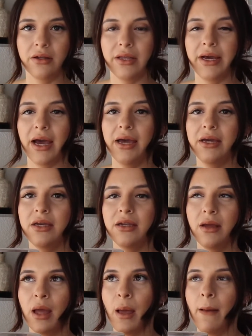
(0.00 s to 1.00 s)
Like I
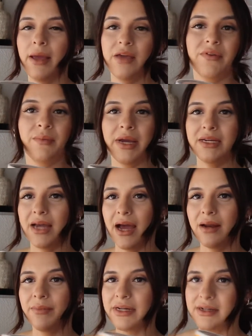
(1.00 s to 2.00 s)
could, even my
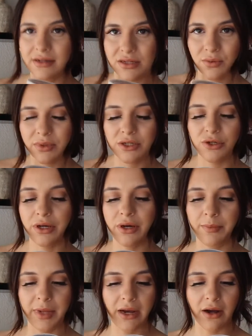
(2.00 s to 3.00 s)
dad doesn't really
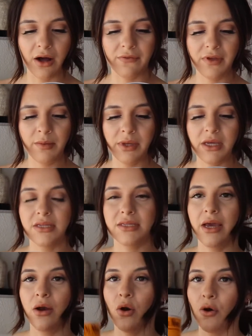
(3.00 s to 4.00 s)
drink black coffee, but he's
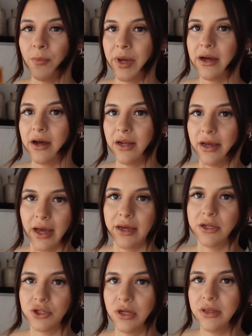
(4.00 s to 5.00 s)
like, oh my god, like I
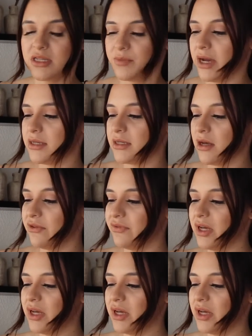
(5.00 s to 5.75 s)
could drink this by itself.